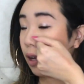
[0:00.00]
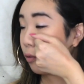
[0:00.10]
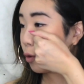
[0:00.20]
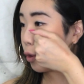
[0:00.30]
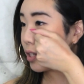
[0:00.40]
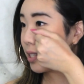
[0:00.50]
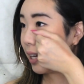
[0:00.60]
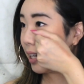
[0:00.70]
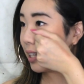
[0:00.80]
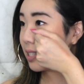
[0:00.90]
Of course,
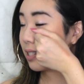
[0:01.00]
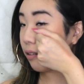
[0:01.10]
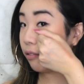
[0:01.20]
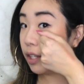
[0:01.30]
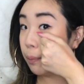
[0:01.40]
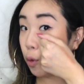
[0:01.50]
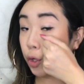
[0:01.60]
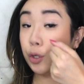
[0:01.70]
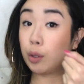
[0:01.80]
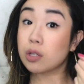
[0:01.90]
it is definitely
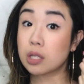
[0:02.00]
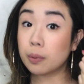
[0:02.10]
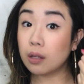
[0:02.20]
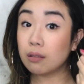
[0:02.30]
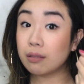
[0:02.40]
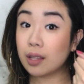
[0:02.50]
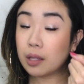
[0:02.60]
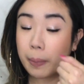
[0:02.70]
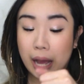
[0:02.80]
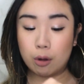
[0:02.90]
more noticeable
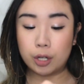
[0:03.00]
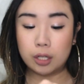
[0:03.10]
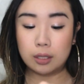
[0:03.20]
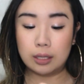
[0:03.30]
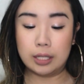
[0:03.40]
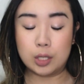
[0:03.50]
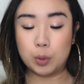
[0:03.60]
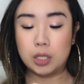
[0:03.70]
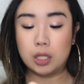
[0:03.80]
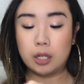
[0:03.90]
than the powder
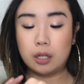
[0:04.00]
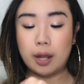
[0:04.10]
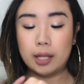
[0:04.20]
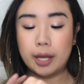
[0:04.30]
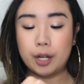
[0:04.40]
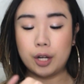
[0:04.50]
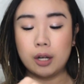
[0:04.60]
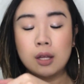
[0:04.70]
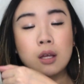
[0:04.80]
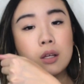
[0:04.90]
Lise Watier
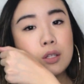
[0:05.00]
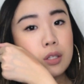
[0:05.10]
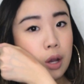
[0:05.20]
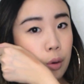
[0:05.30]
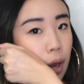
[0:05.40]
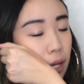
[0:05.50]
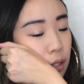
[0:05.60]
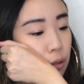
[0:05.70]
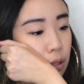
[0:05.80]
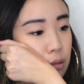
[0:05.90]
highlighter, so
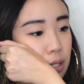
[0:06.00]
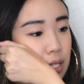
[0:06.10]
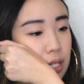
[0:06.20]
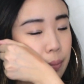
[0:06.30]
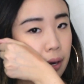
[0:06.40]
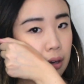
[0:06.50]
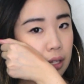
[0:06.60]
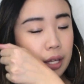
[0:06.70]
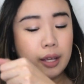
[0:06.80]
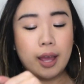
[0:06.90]
I do use this
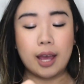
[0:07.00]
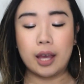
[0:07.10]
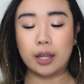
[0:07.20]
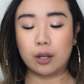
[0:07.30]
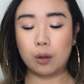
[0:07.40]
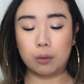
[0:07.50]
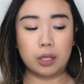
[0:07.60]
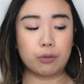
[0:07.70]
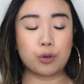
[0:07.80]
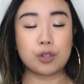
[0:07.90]
sparingly and
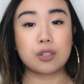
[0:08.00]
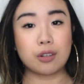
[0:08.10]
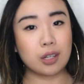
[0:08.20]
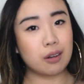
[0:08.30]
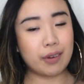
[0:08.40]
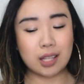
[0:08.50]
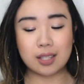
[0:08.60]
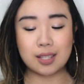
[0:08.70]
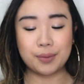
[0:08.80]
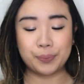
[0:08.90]
only for certain
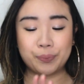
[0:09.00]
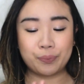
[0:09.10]
events.